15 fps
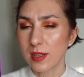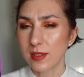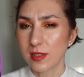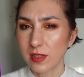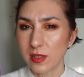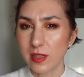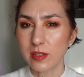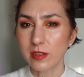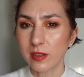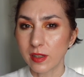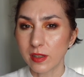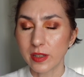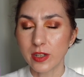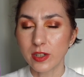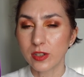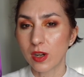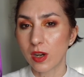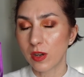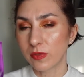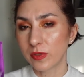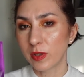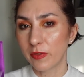steer clear
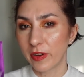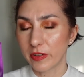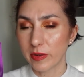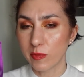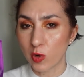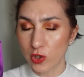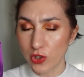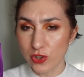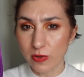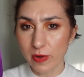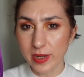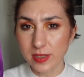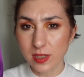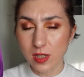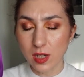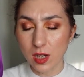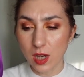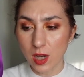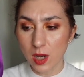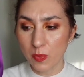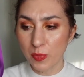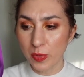of the very moisturizing
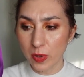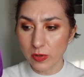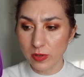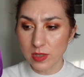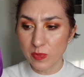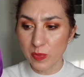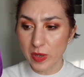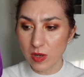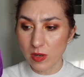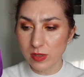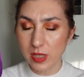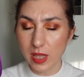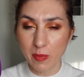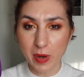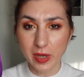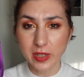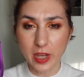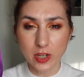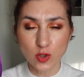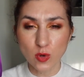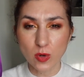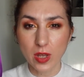uh, products because they might
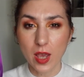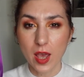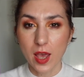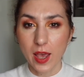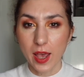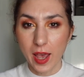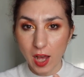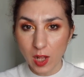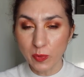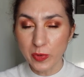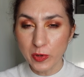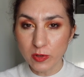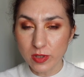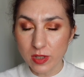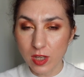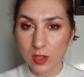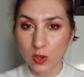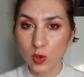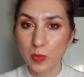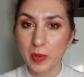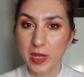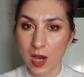actually help your skin
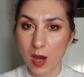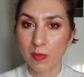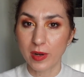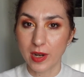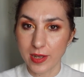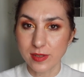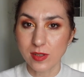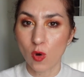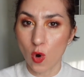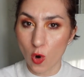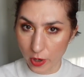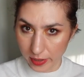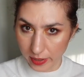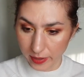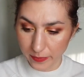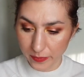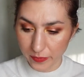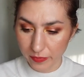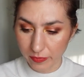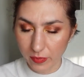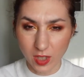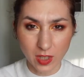to become less oily
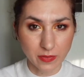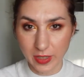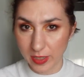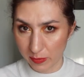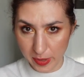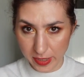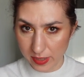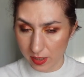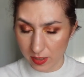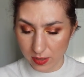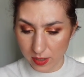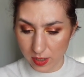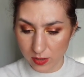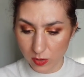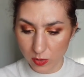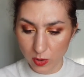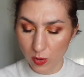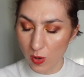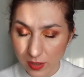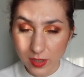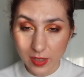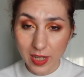if that makes any sense to you.
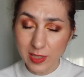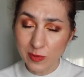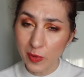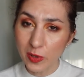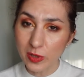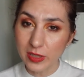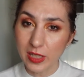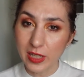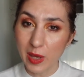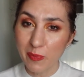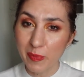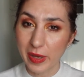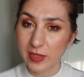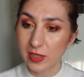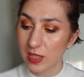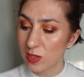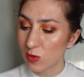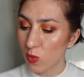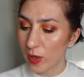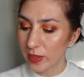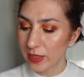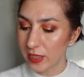The next product that I panned is
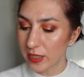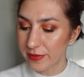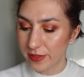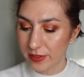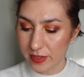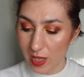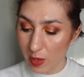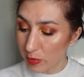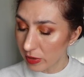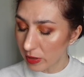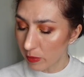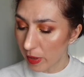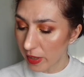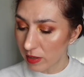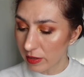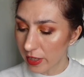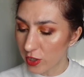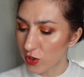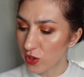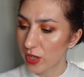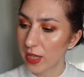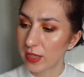one that is a staple in my
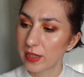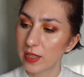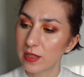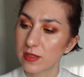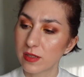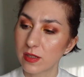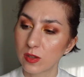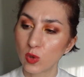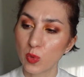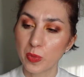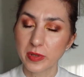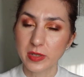collection and that is the 2%